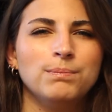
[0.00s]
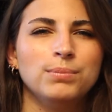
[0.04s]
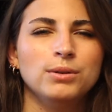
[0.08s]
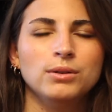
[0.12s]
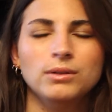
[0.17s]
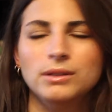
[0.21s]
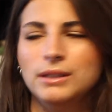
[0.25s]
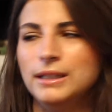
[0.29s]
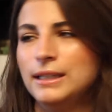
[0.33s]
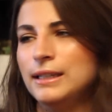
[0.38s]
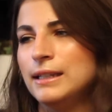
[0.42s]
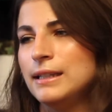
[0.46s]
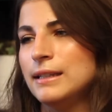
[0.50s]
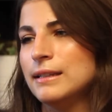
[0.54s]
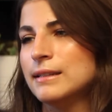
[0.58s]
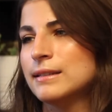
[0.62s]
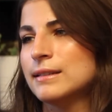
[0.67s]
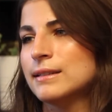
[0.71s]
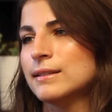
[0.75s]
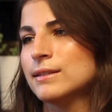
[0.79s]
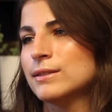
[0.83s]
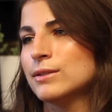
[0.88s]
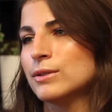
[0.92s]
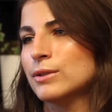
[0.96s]

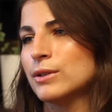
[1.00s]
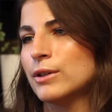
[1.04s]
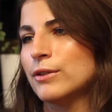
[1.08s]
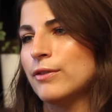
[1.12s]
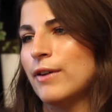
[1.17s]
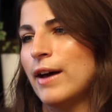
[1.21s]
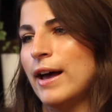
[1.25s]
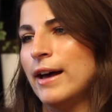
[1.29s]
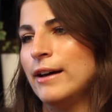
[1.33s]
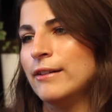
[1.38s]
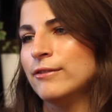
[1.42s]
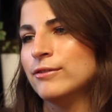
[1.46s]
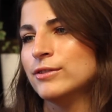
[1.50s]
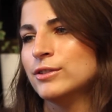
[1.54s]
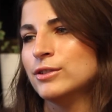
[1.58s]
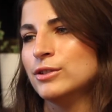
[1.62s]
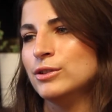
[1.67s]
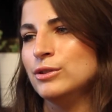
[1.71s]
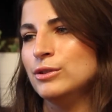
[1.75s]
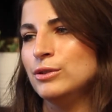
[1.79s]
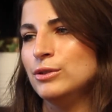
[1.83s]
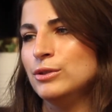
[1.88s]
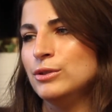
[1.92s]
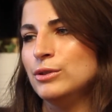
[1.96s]
police sort of have
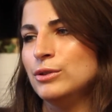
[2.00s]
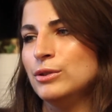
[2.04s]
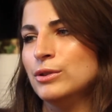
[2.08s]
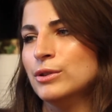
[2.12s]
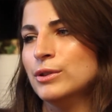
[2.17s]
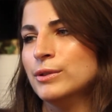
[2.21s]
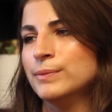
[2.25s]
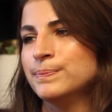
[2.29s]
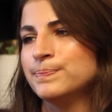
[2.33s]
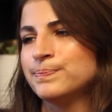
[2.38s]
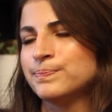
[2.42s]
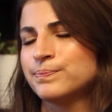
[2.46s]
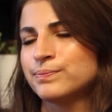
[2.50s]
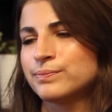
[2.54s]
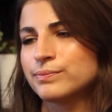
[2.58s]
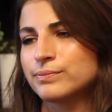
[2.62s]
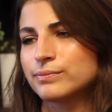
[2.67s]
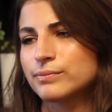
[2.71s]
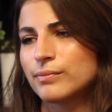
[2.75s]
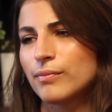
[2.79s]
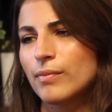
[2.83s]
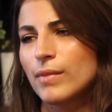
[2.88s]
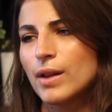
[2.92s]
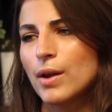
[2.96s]
to
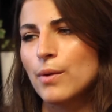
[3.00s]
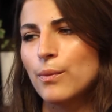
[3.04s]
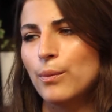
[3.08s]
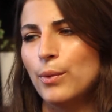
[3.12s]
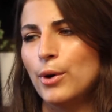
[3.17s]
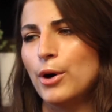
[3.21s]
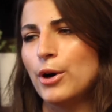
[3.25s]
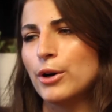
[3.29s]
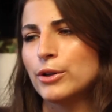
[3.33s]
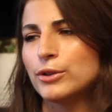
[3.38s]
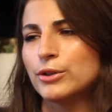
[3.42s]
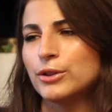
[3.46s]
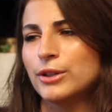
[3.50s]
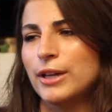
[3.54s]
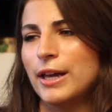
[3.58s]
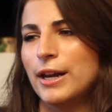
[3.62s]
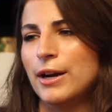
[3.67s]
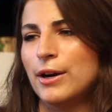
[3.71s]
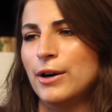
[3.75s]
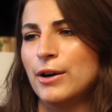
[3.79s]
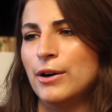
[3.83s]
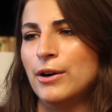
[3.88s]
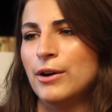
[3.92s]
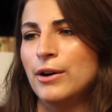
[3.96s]
work
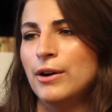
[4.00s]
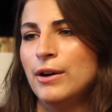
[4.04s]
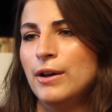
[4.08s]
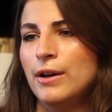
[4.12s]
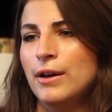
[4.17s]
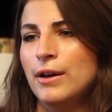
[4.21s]
together